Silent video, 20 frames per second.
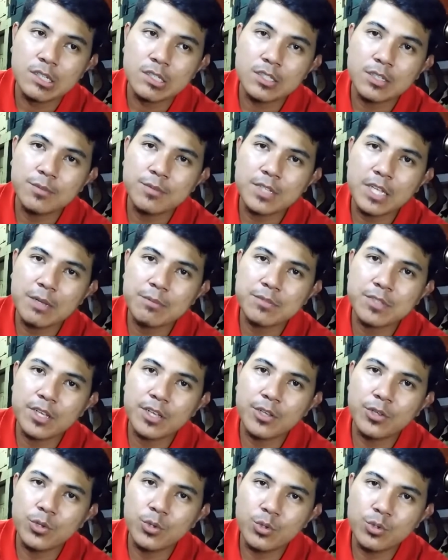Sometimes
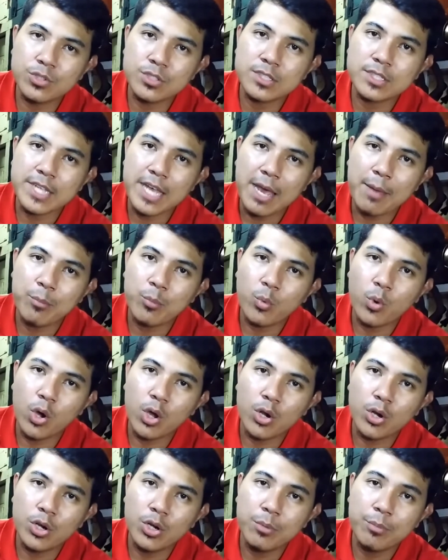I use tap
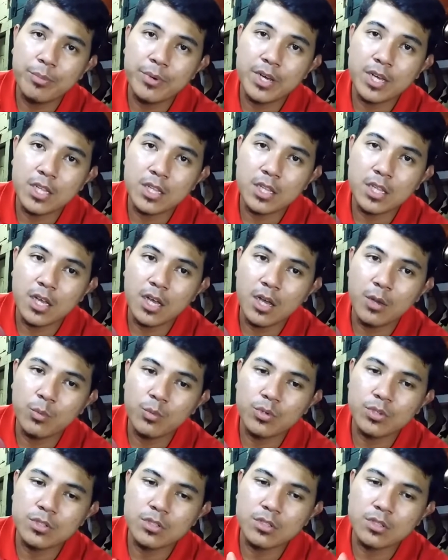water, but I
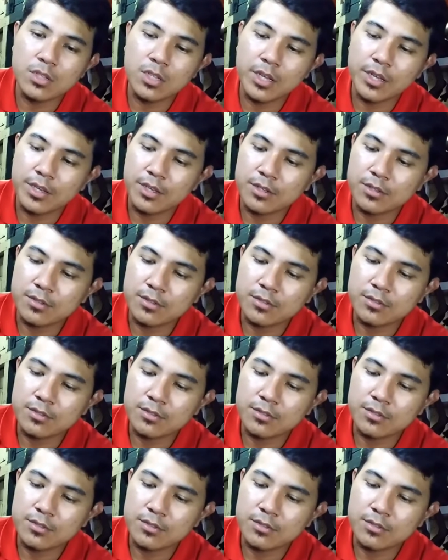would like